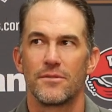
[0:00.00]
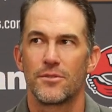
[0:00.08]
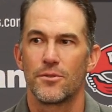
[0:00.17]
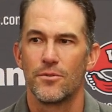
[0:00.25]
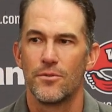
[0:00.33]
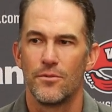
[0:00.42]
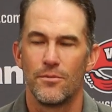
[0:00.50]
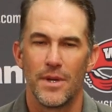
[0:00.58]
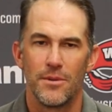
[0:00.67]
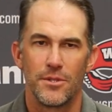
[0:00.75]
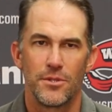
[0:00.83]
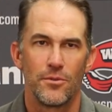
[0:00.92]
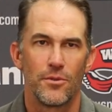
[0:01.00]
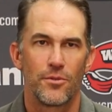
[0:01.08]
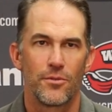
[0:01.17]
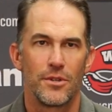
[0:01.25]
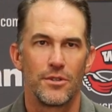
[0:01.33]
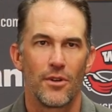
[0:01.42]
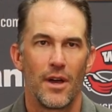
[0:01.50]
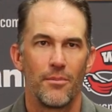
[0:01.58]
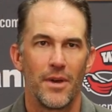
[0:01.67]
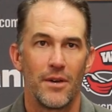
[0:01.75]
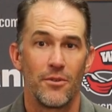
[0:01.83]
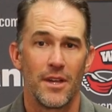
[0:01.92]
two or three drop passes?